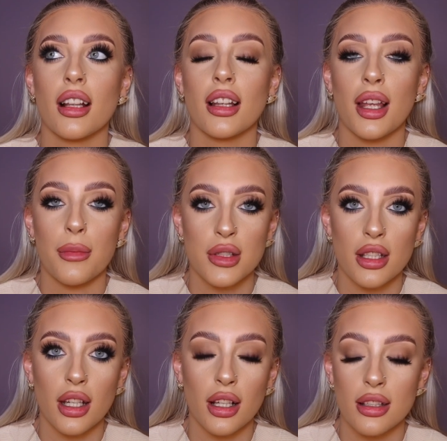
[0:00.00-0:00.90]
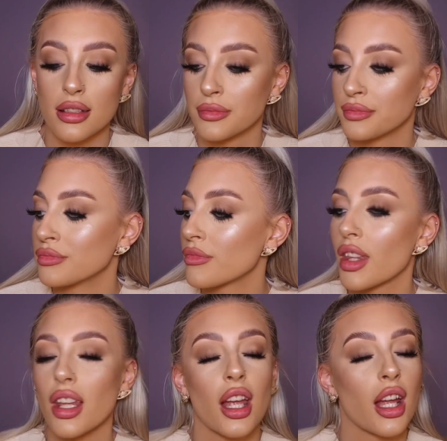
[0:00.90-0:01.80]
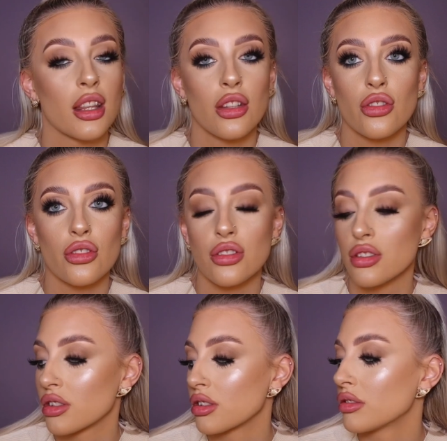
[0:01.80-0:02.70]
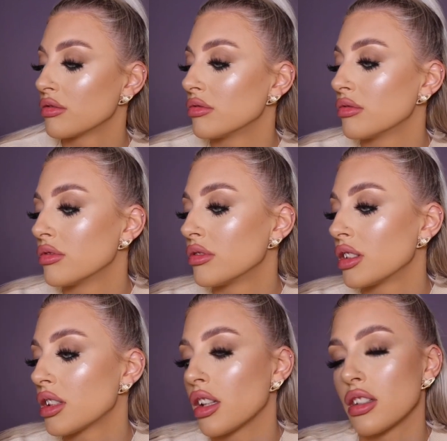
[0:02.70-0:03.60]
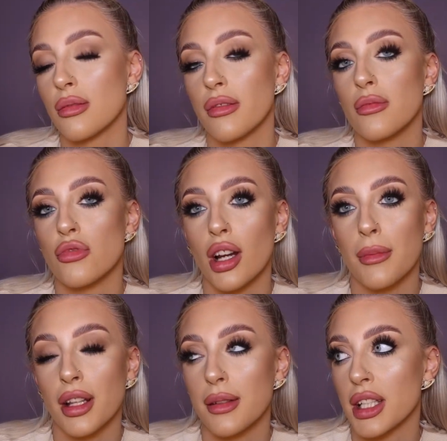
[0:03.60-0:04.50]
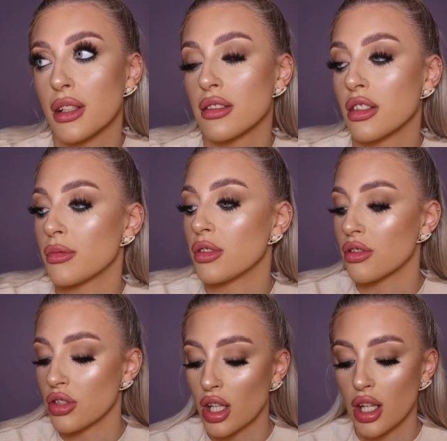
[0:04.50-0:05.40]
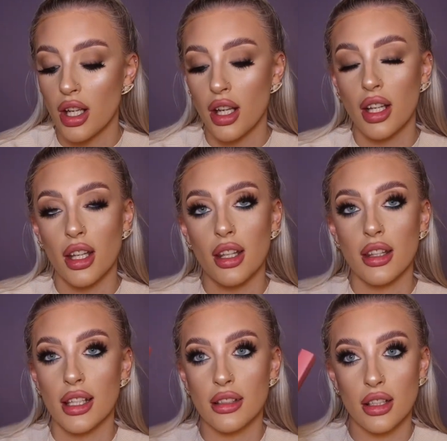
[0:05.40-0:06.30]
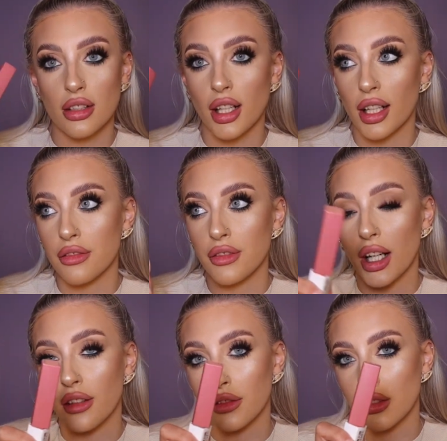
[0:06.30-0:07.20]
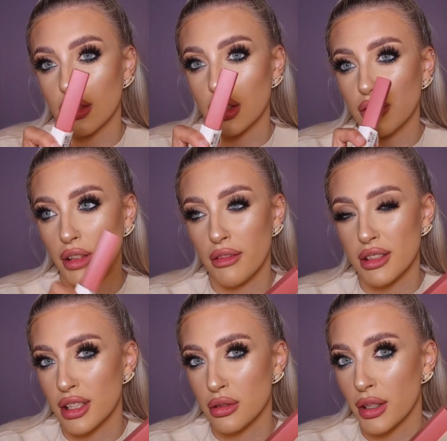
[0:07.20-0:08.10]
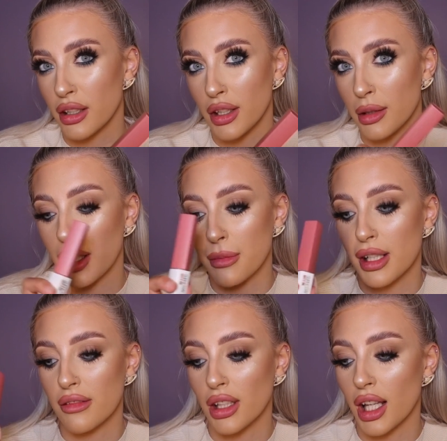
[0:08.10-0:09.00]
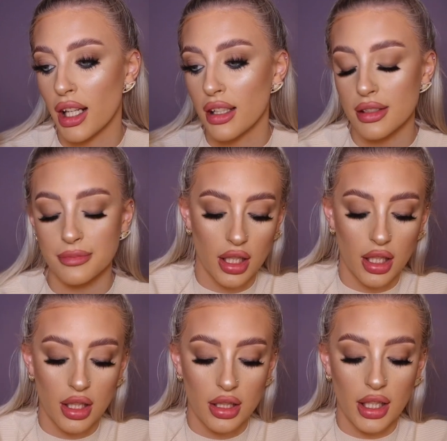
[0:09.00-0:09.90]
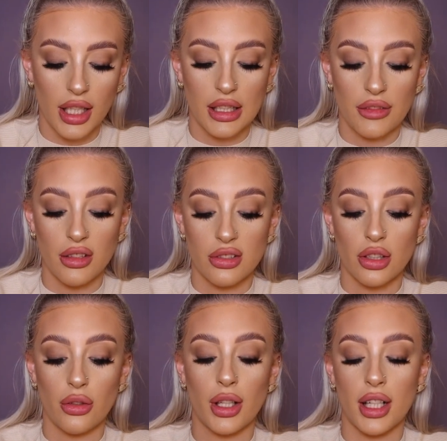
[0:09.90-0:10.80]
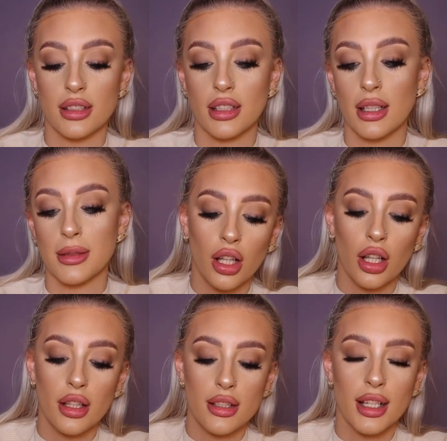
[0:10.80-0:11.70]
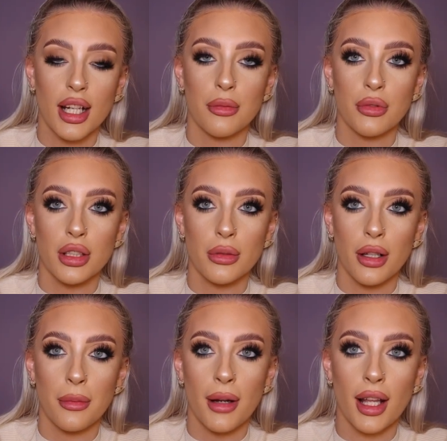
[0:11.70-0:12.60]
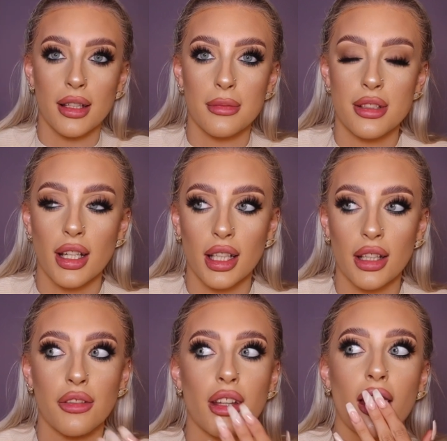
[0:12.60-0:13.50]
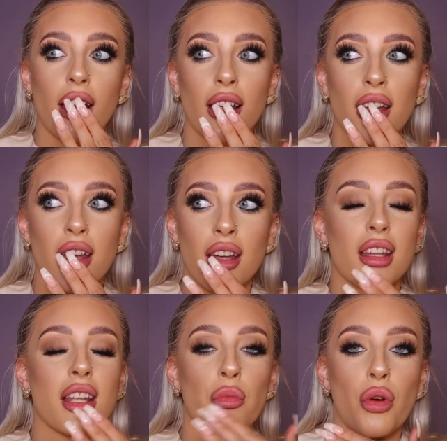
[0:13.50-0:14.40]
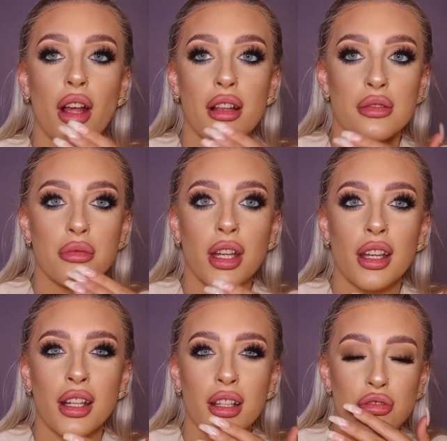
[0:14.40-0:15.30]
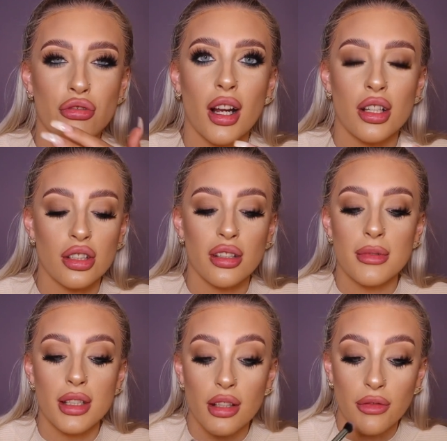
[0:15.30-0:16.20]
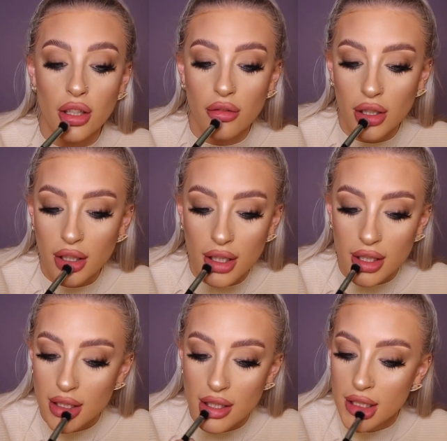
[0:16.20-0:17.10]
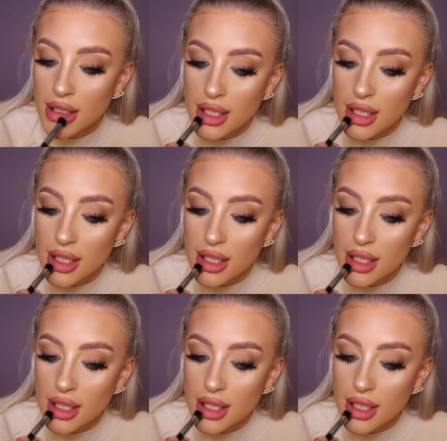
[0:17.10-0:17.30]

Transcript: lipsticks, and they just, some of them dry my lips out so much. These are like five or six quid, I think, maybe even less. And they feel so nice on your lips. A lot of the time when you wear a matte lipstick, you feel like it wears away and it dries your lips. These feel really nice and